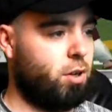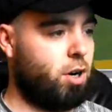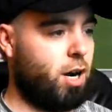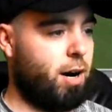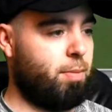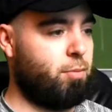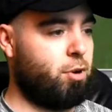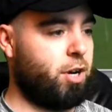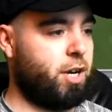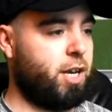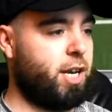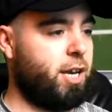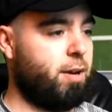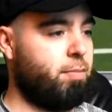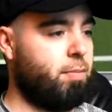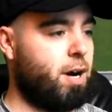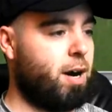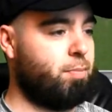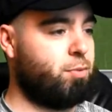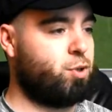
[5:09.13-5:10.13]
Oh, I'm on
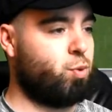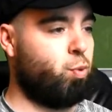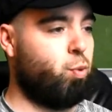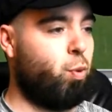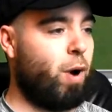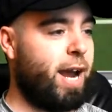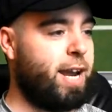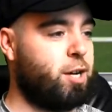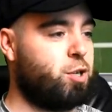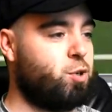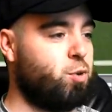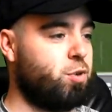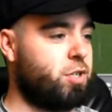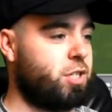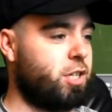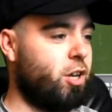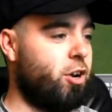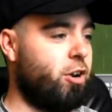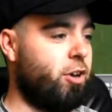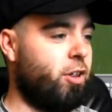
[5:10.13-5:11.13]
him. I'm way
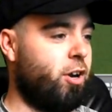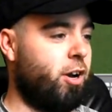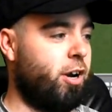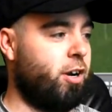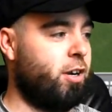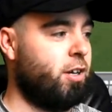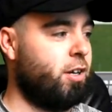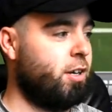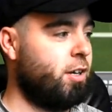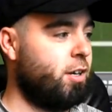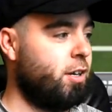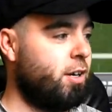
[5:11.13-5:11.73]
too slow, though.